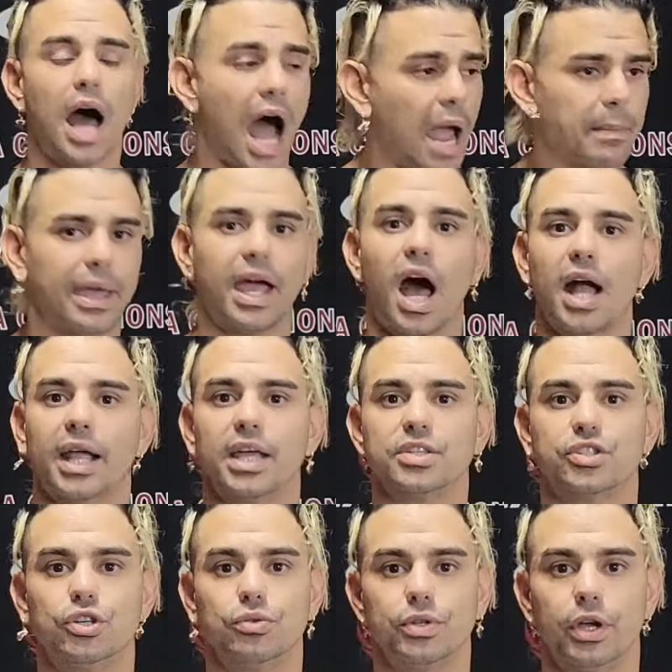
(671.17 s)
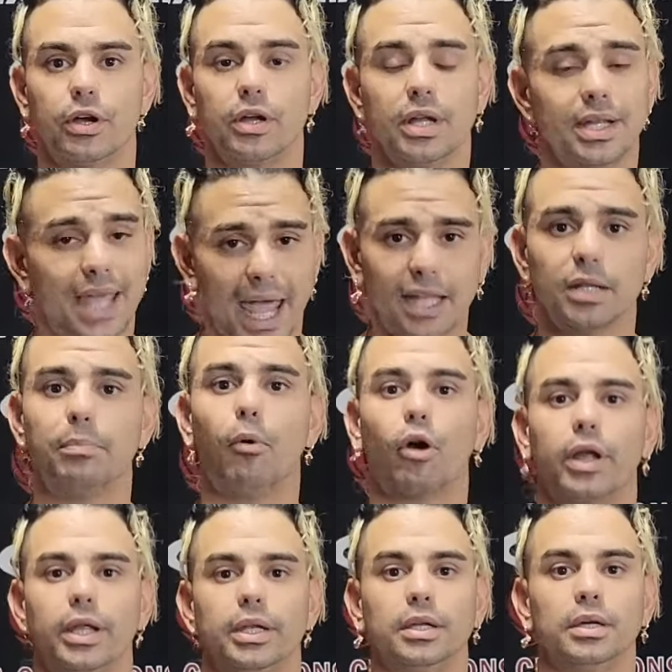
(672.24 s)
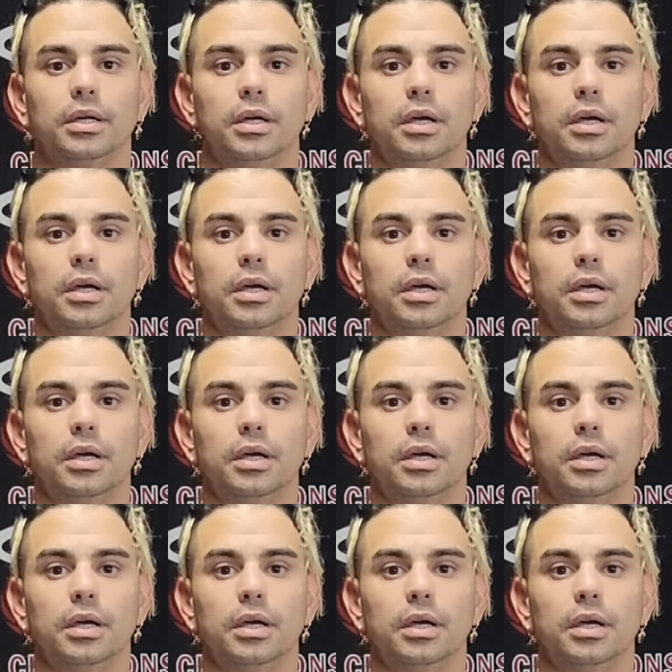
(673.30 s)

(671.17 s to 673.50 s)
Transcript: Jaime Jaquez Jr., Caleb Martin,